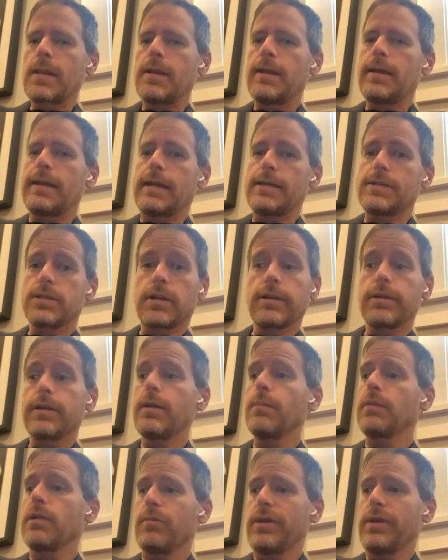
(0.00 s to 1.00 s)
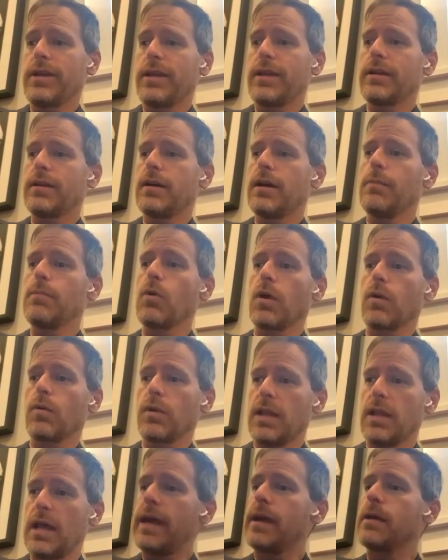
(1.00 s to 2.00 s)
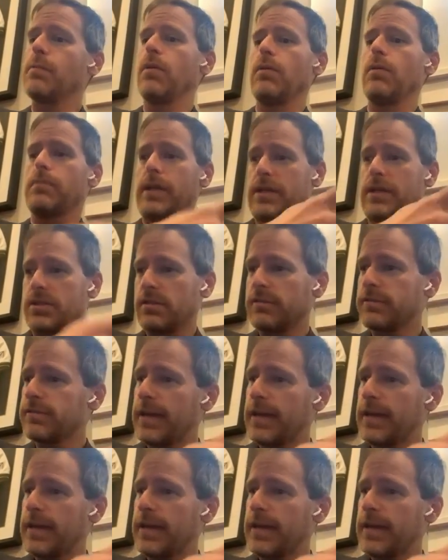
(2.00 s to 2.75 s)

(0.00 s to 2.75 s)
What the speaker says: and I started implementing a more reliable means of